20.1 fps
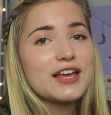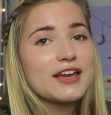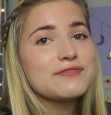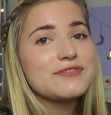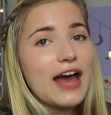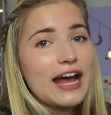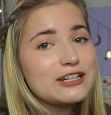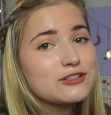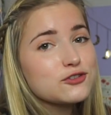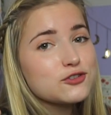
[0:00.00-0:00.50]
if
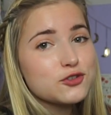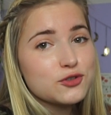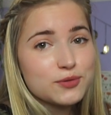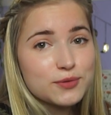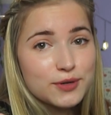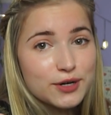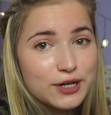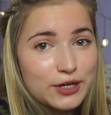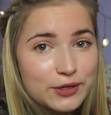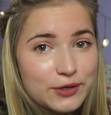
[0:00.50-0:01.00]
that's
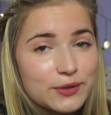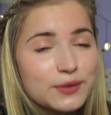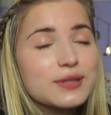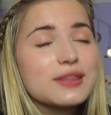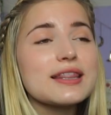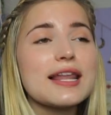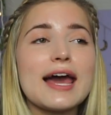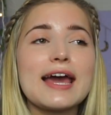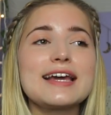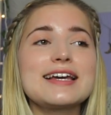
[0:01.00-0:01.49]
true,
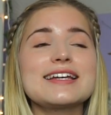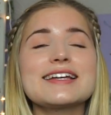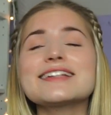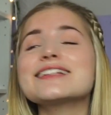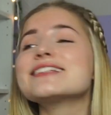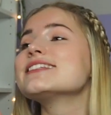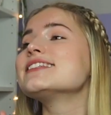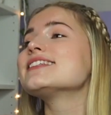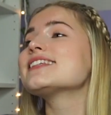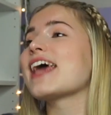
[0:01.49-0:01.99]
like,
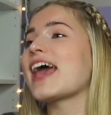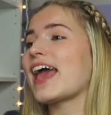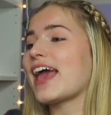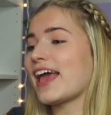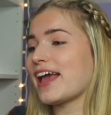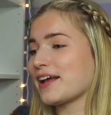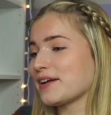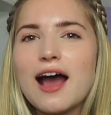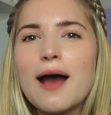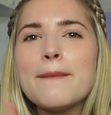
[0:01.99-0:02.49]
dang.